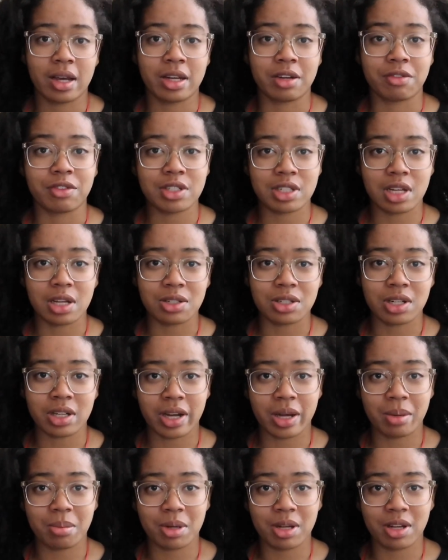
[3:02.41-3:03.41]
And if it sounds
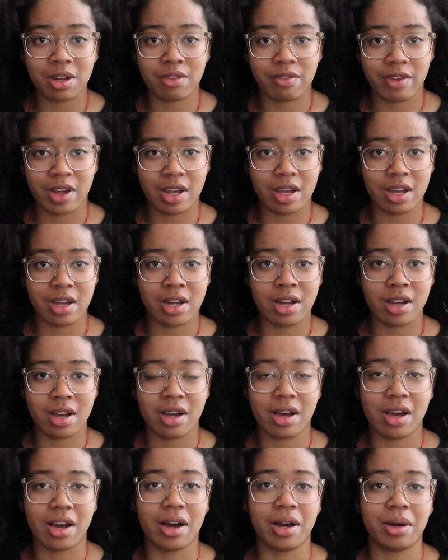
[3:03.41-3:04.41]
like I'm being vague,
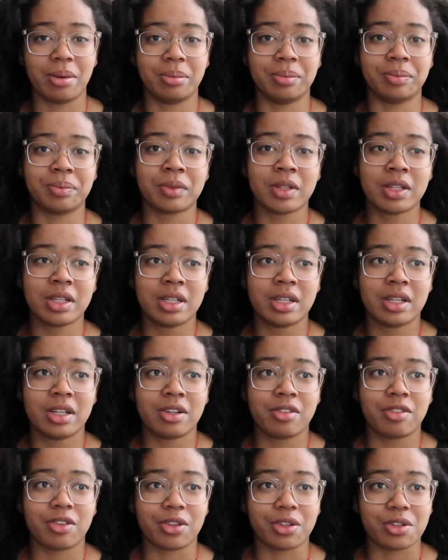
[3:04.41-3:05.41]
um,
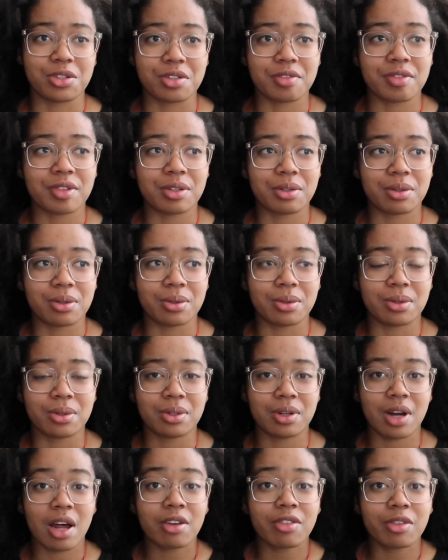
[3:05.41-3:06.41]
for those of you
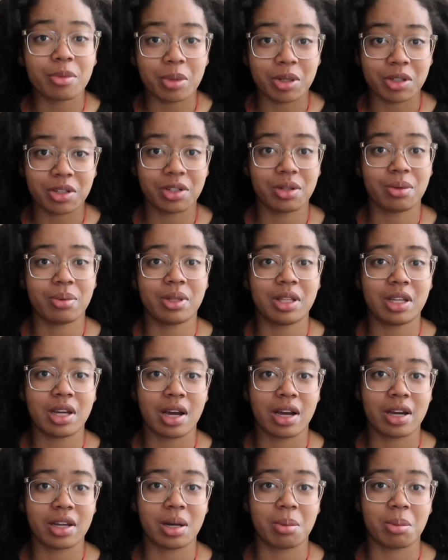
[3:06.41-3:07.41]
not familiar with the
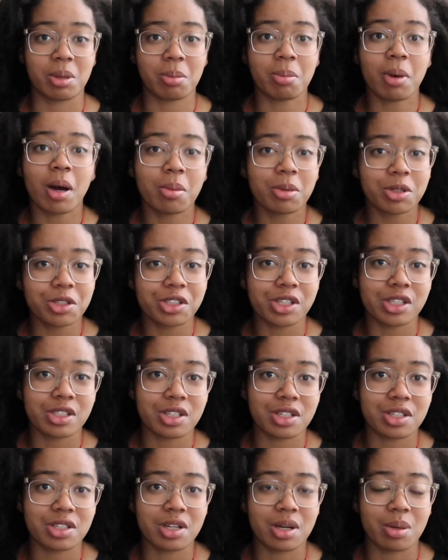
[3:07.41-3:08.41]
academic publishing
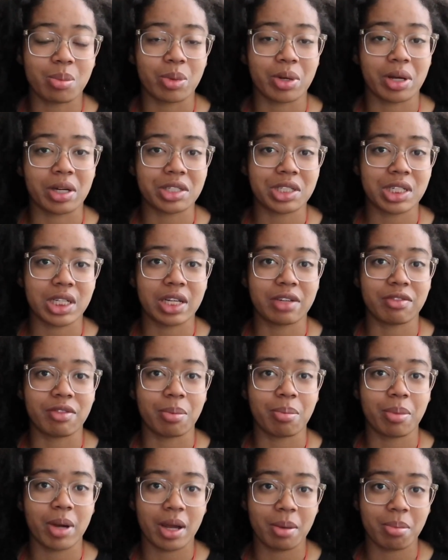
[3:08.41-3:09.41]
system, we actually have
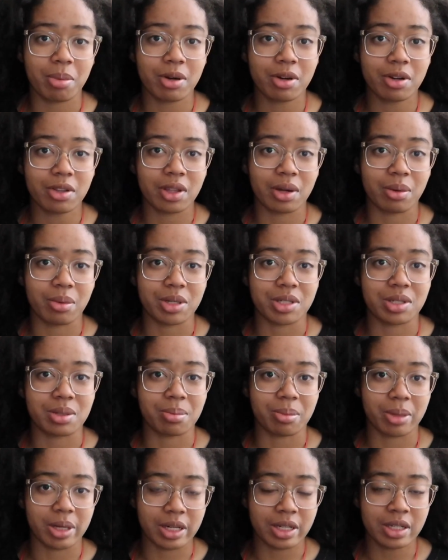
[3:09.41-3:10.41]
a paper that we
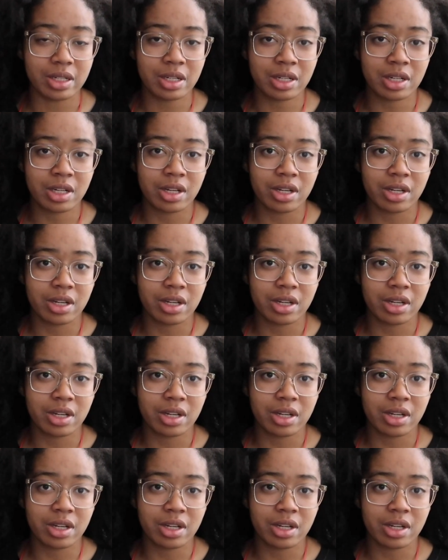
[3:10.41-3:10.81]
submitted